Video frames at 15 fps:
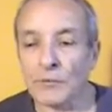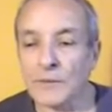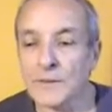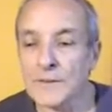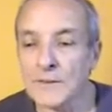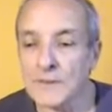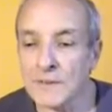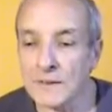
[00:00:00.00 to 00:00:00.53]

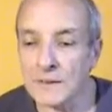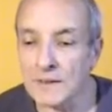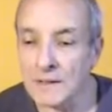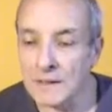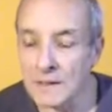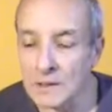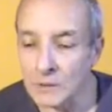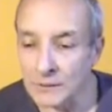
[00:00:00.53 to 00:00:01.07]
this is the
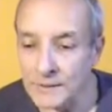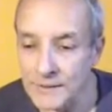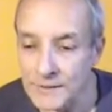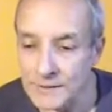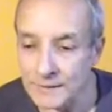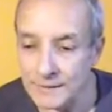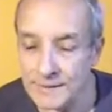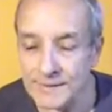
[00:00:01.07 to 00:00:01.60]

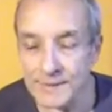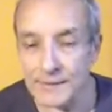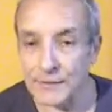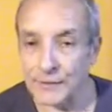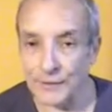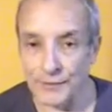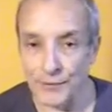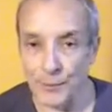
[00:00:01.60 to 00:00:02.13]
egolessness
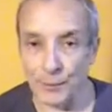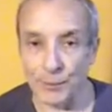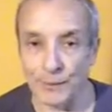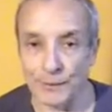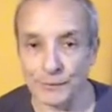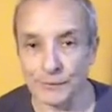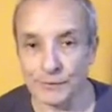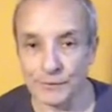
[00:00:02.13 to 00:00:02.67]
of the
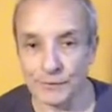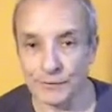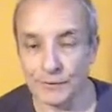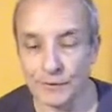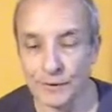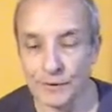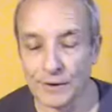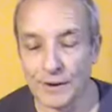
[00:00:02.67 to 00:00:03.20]
world
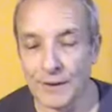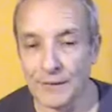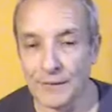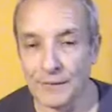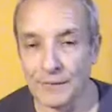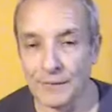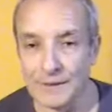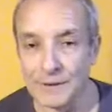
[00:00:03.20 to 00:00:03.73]

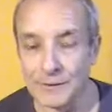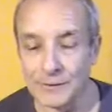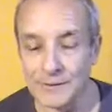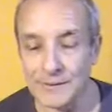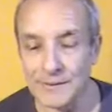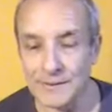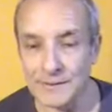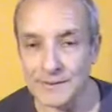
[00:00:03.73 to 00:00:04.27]
and the
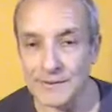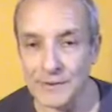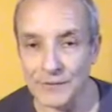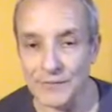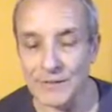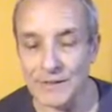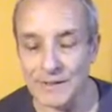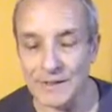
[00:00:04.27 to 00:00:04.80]
egolessness
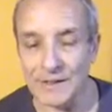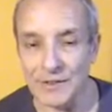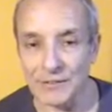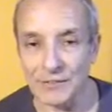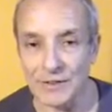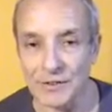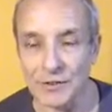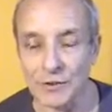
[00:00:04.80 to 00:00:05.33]
of the
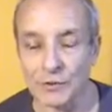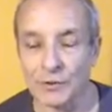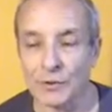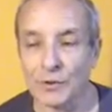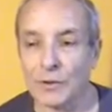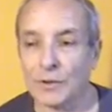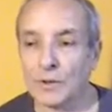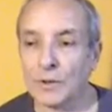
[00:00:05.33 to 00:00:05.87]
individual.
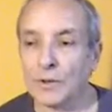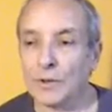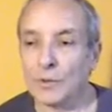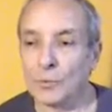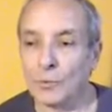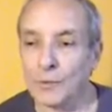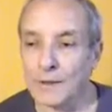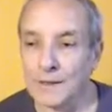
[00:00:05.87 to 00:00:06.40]

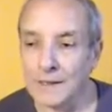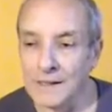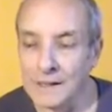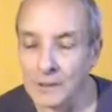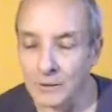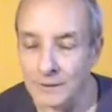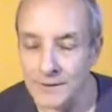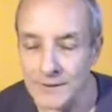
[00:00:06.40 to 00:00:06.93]
What
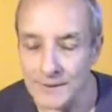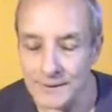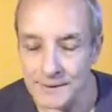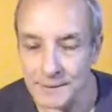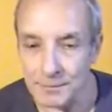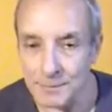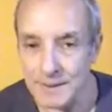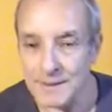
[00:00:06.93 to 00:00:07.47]

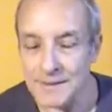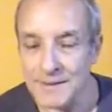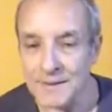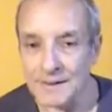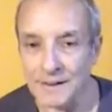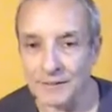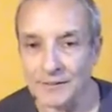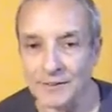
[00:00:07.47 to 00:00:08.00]
egolessness means
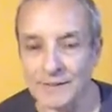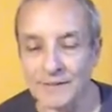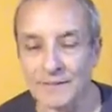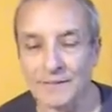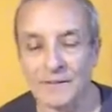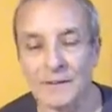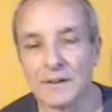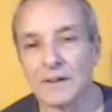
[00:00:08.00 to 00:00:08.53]
here
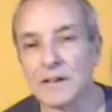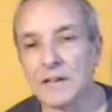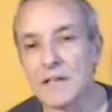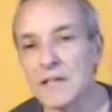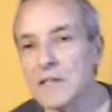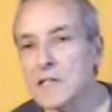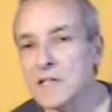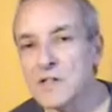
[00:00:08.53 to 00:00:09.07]
is
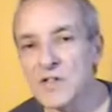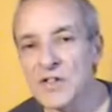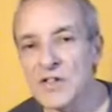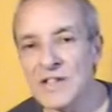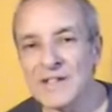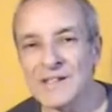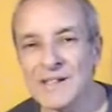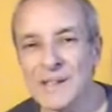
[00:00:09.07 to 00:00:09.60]

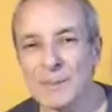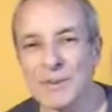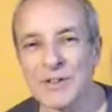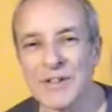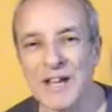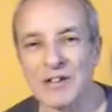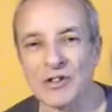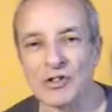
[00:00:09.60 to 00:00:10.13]
the
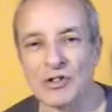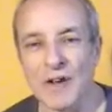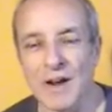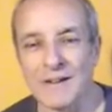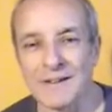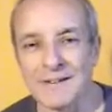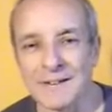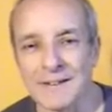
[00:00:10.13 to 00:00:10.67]

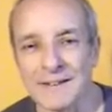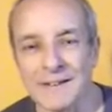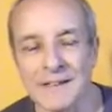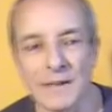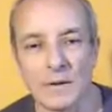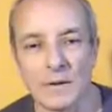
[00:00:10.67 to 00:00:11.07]
insubstantiality